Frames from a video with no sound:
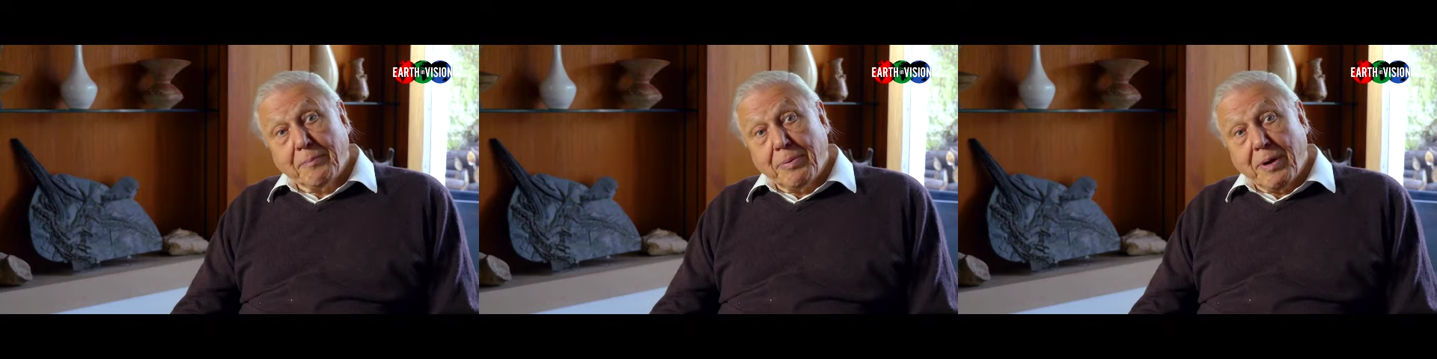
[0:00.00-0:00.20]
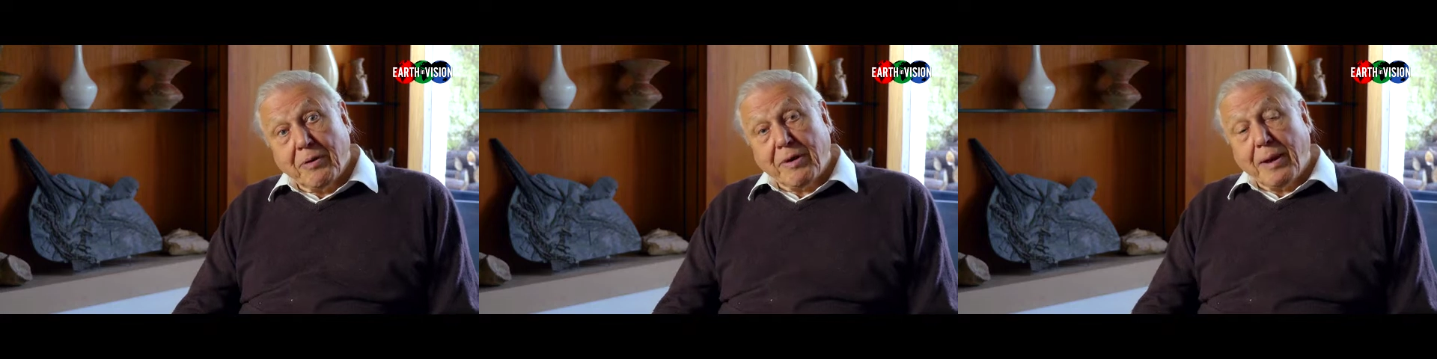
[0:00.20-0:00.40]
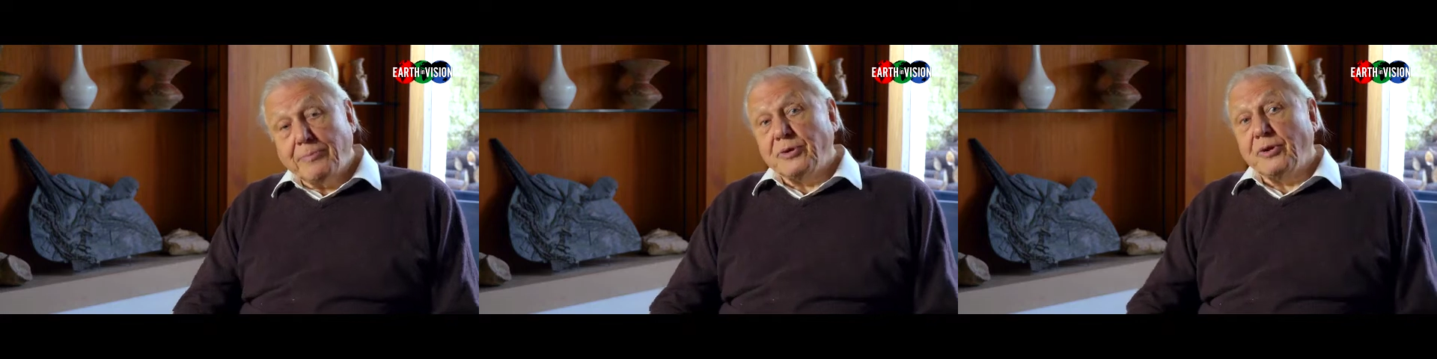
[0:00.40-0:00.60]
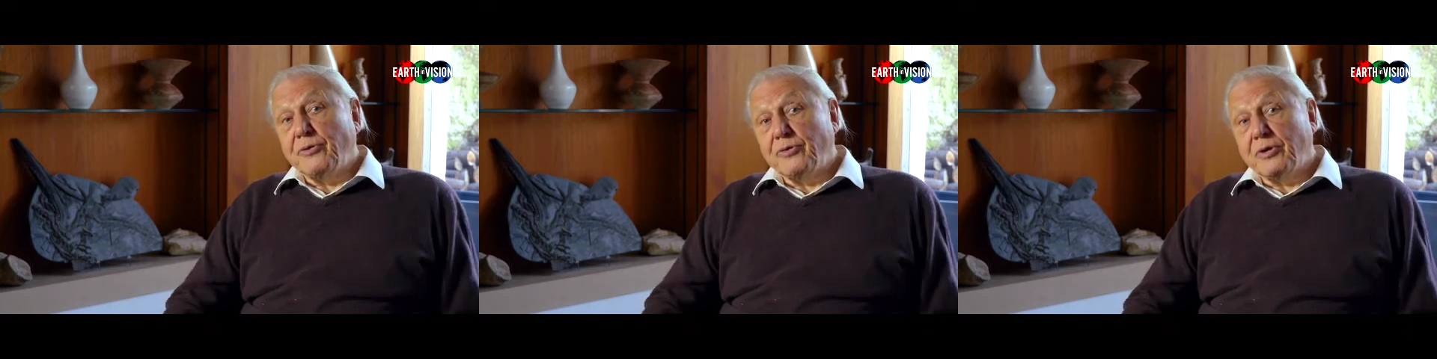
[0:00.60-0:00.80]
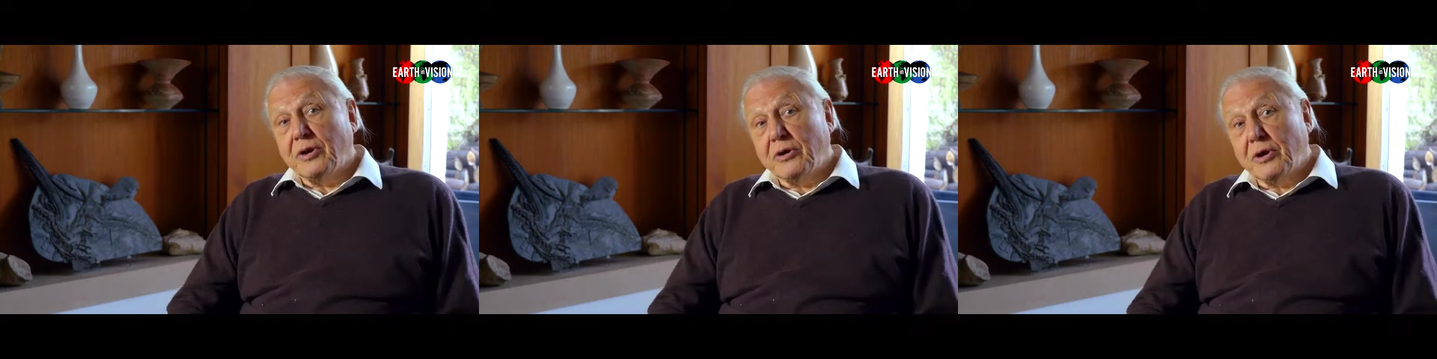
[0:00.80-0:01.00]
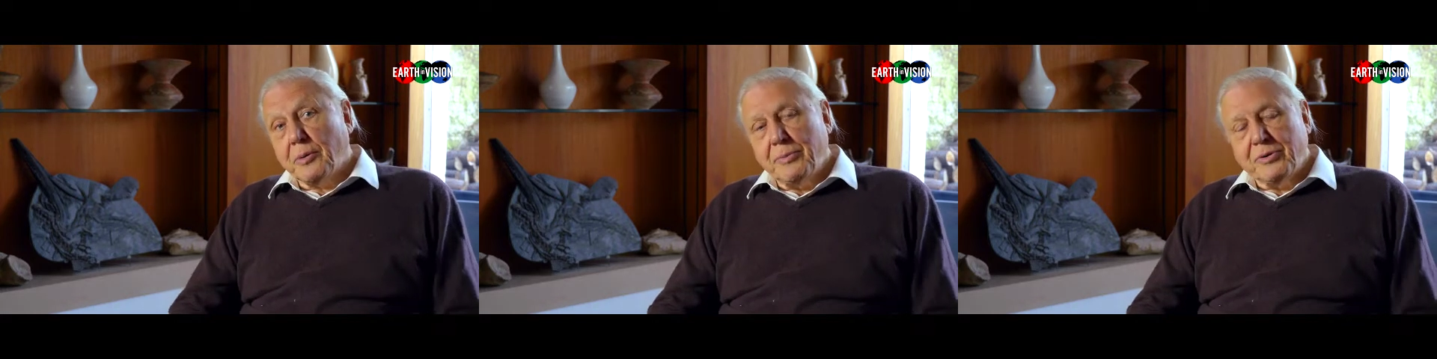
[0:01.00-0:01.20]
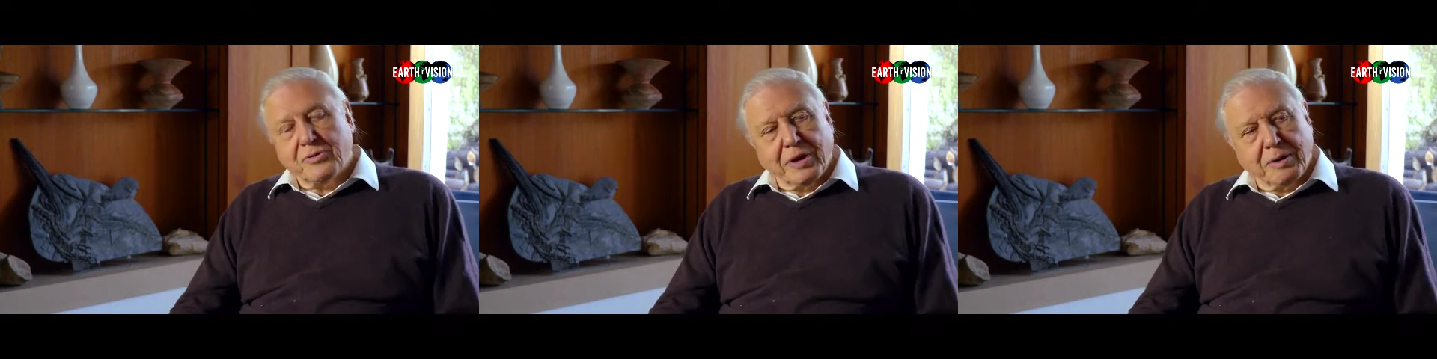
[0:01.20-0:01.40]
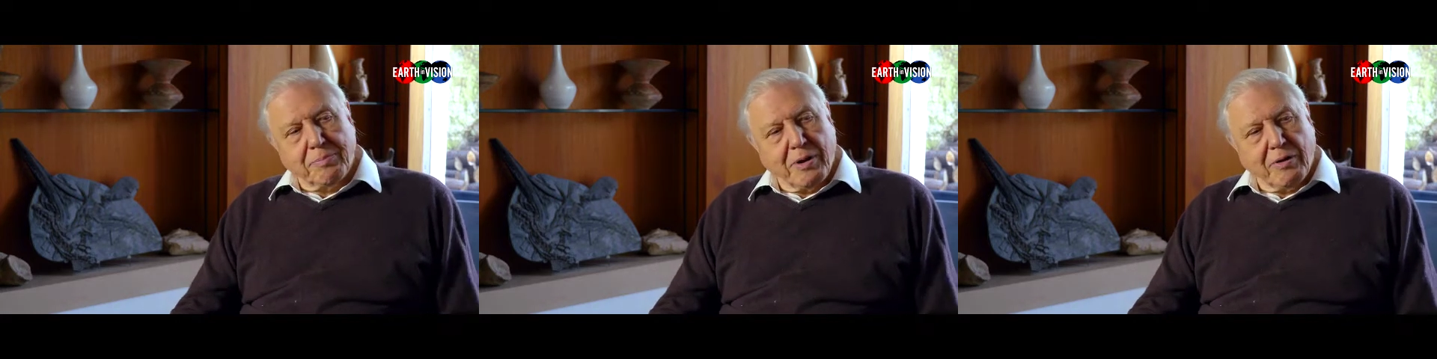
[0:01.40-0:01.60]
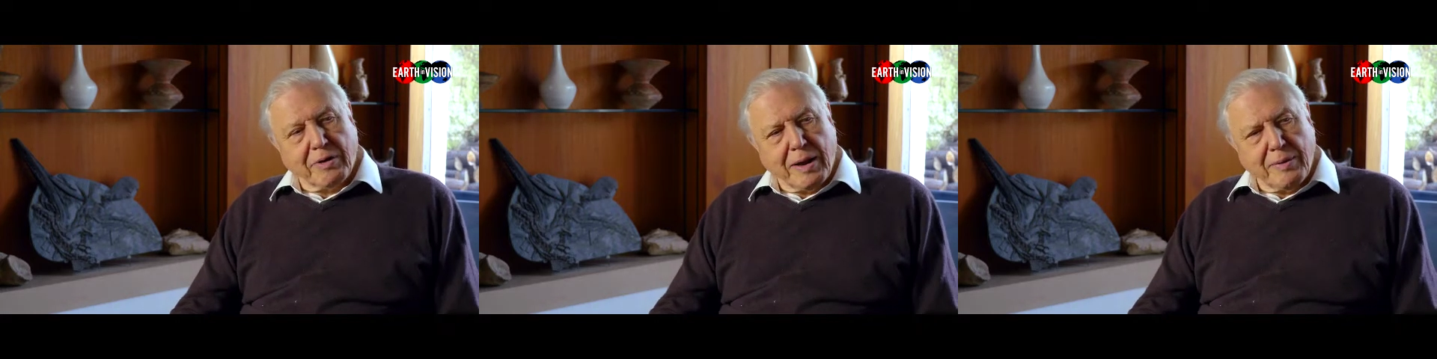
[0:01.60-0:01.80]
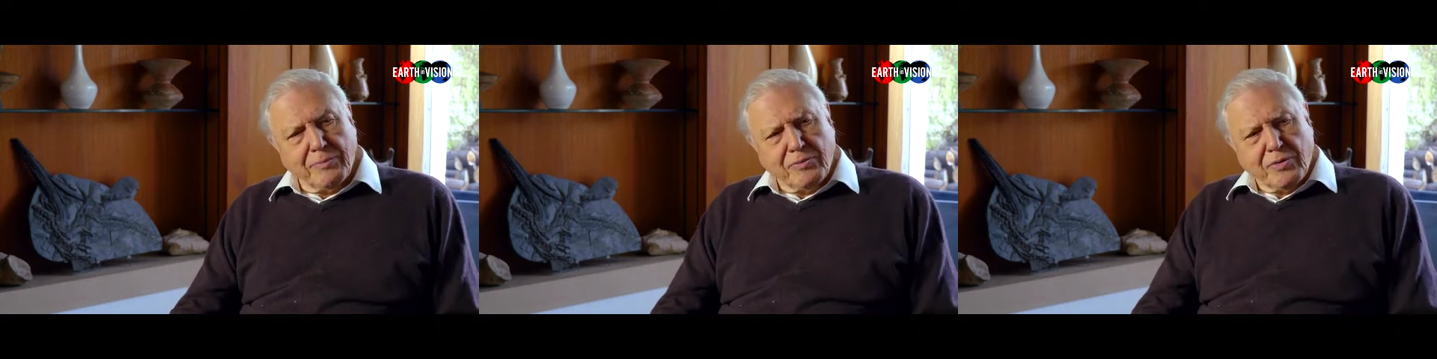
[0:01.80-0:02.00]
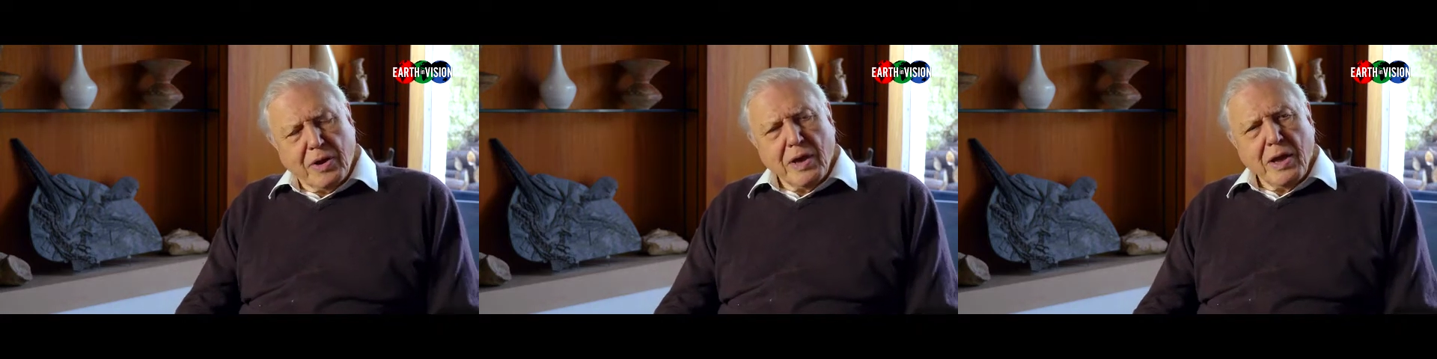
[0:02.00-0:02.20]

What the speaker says: programmes, interested in commissioning programmes,